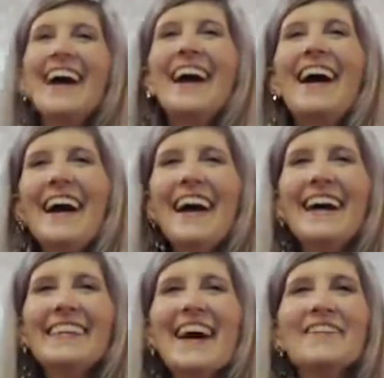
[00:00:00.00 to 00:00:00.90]

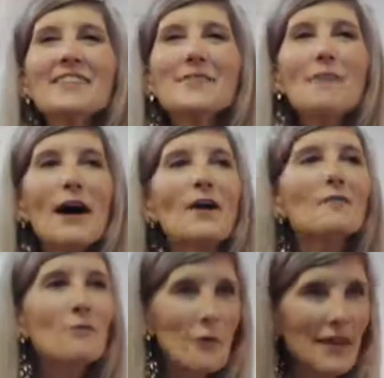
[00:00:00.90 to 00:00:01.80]
And that one's about
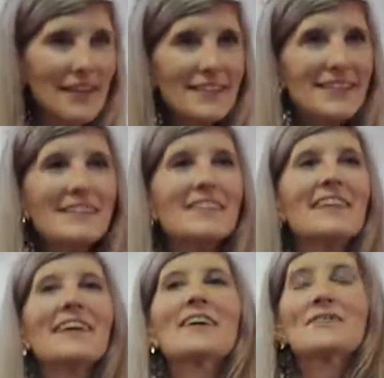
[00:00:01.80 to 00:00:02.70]
avoidance. And
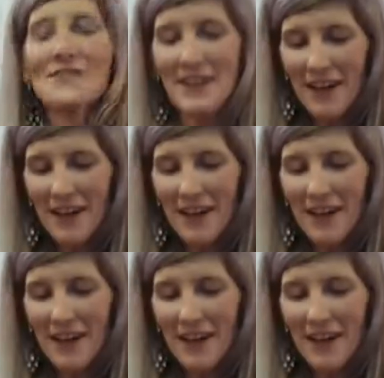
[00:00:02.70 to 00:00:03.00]
she gives,